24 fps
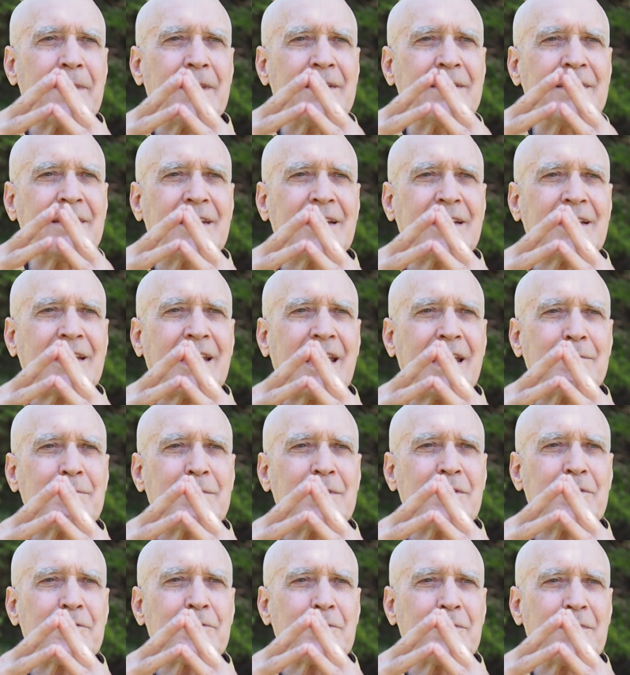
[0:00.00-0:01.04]
And they came
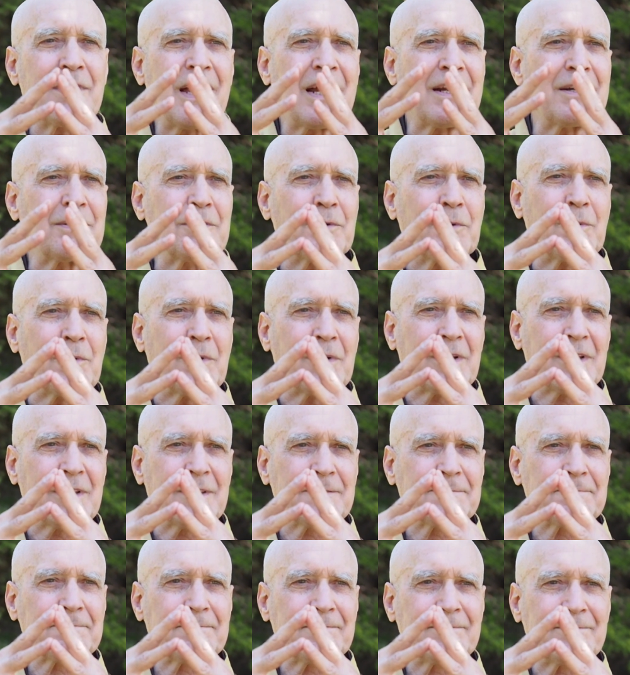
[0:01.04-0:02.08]
in through that door.
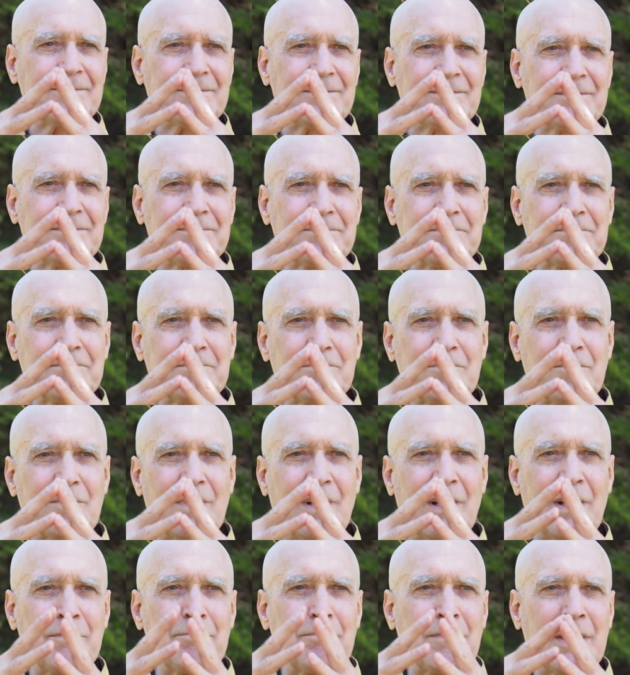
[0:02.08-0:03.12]

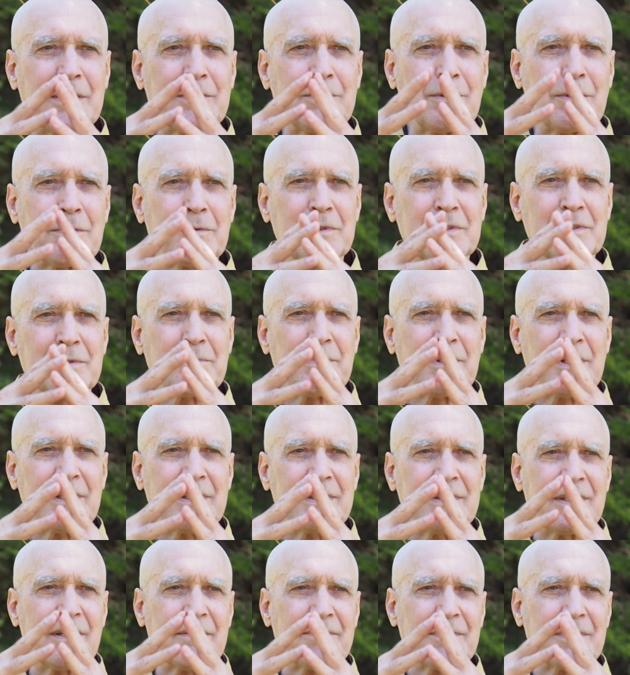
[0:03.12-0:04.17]
My door was
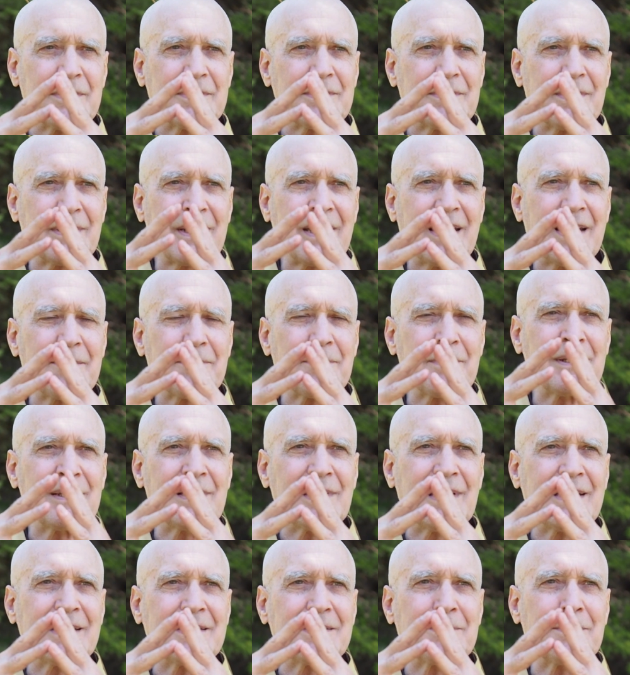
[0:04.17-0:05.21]
completely different, so I can't
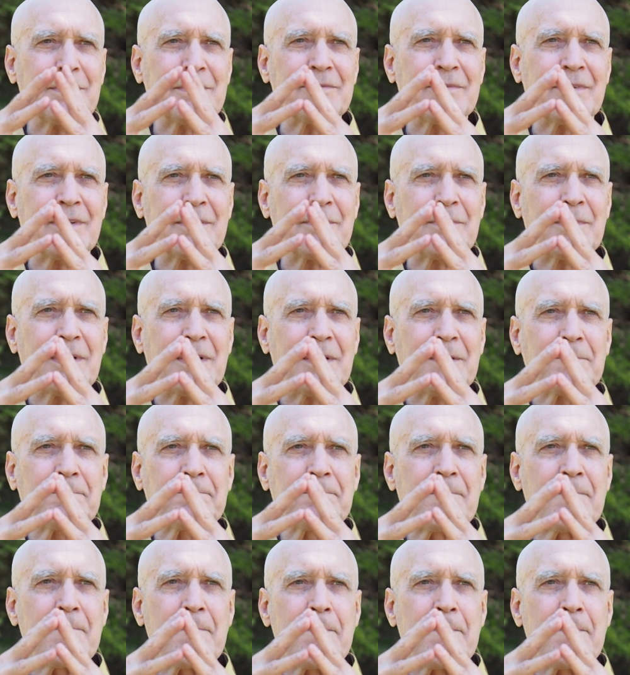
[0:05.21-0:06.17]
relate to it very well.